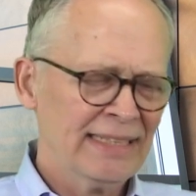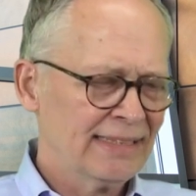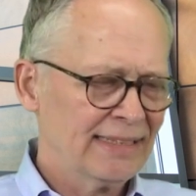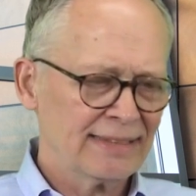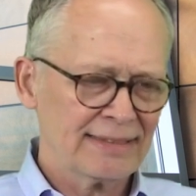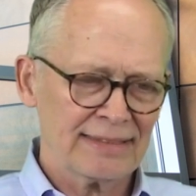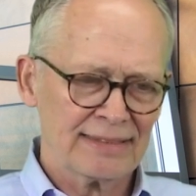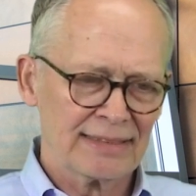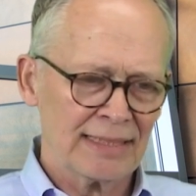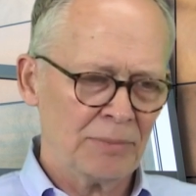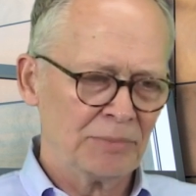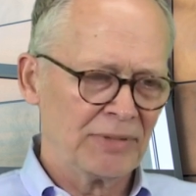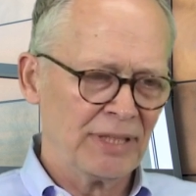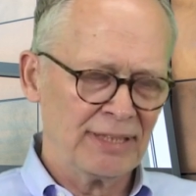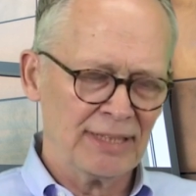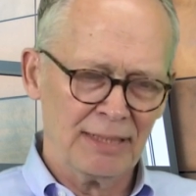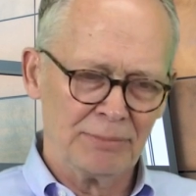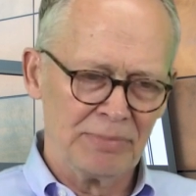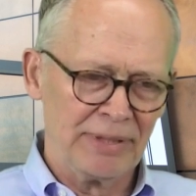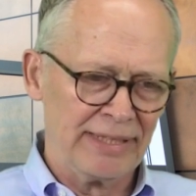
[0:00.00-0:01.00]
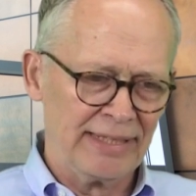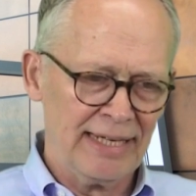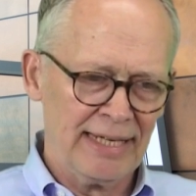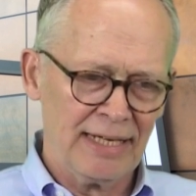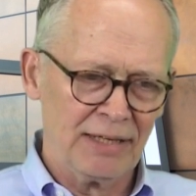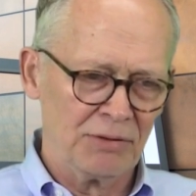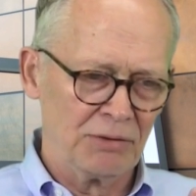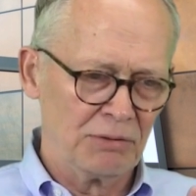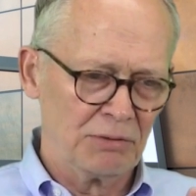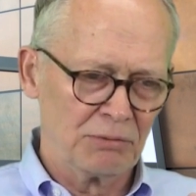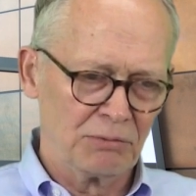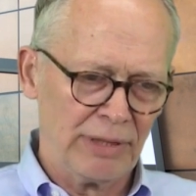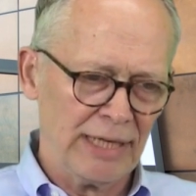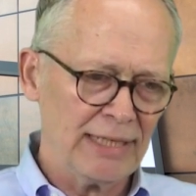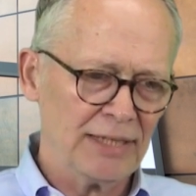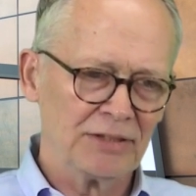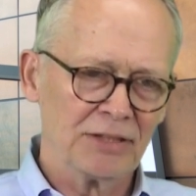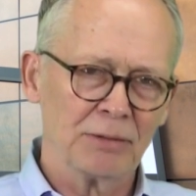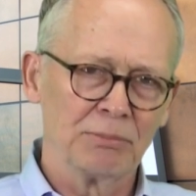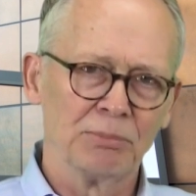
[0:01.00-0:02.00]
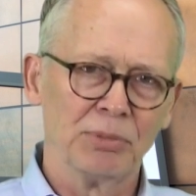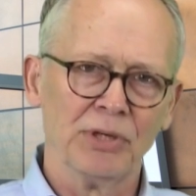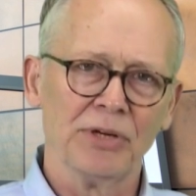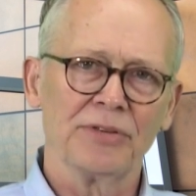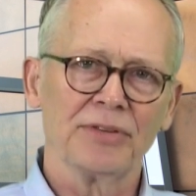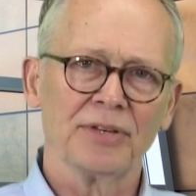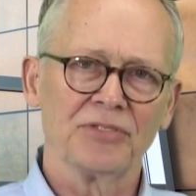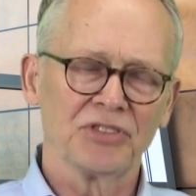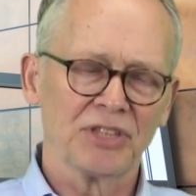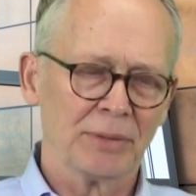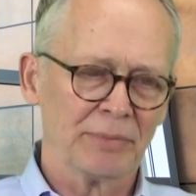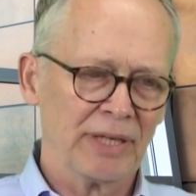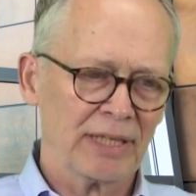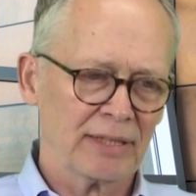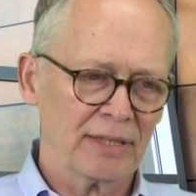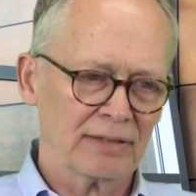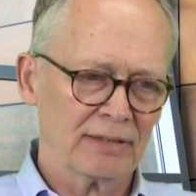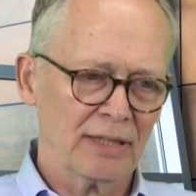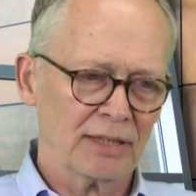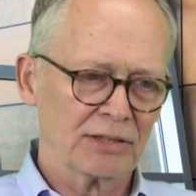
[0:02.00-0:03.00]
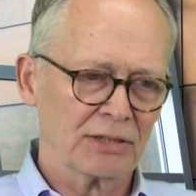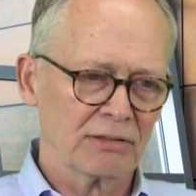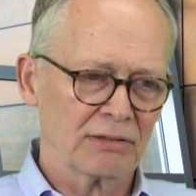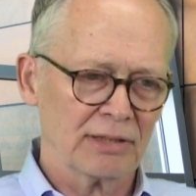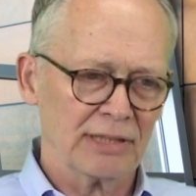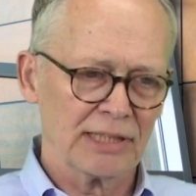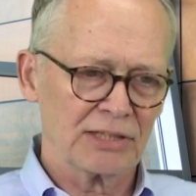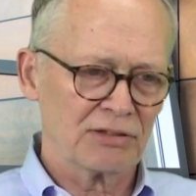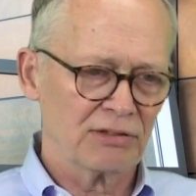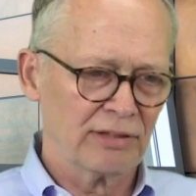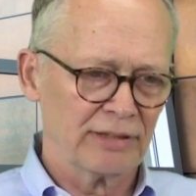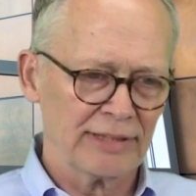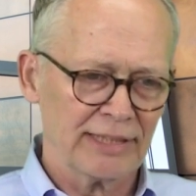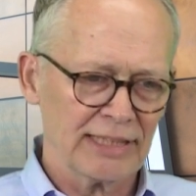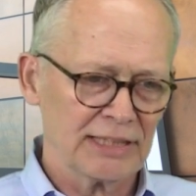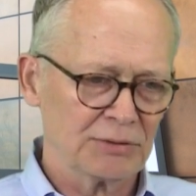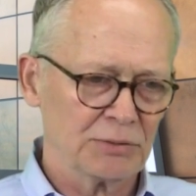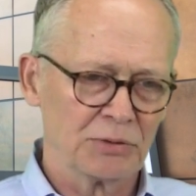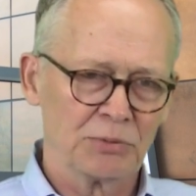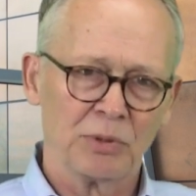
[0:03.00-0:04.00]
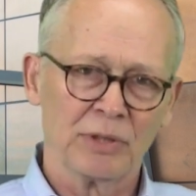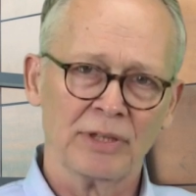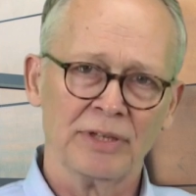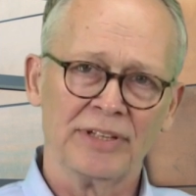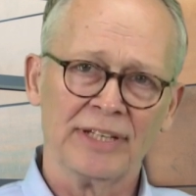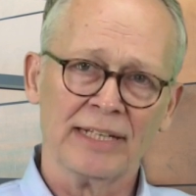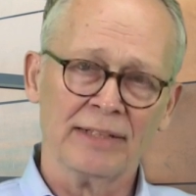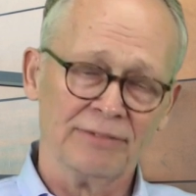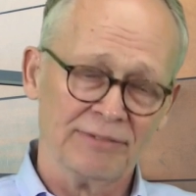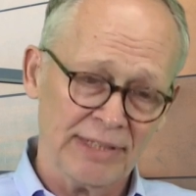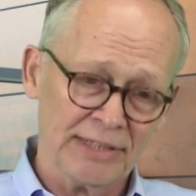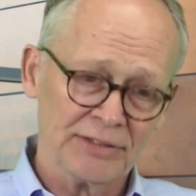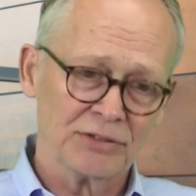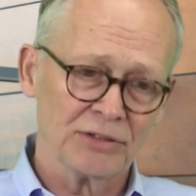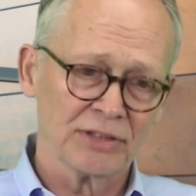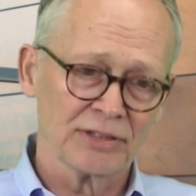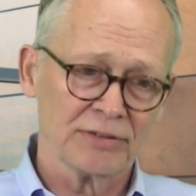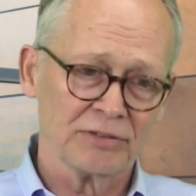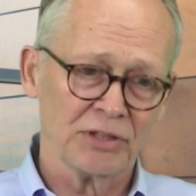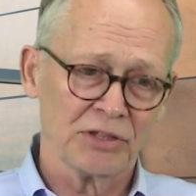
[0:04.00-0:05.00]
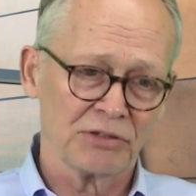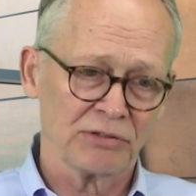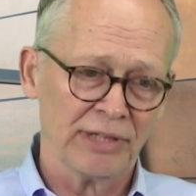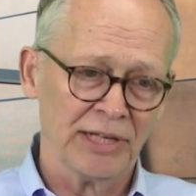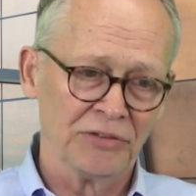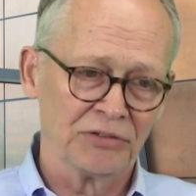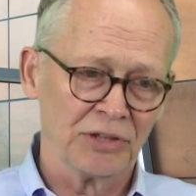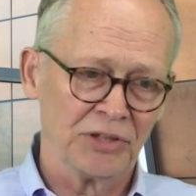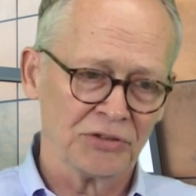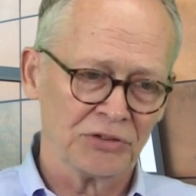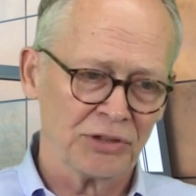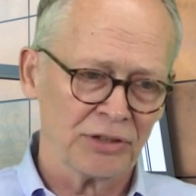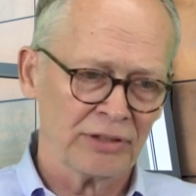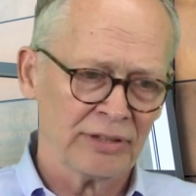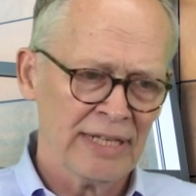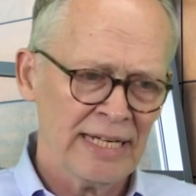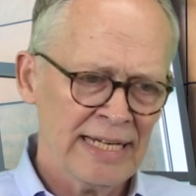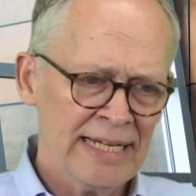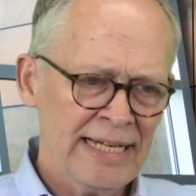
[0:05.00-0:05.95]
This is something that began right at the birth of semiconductor electronics with one of the inventors of the transistor.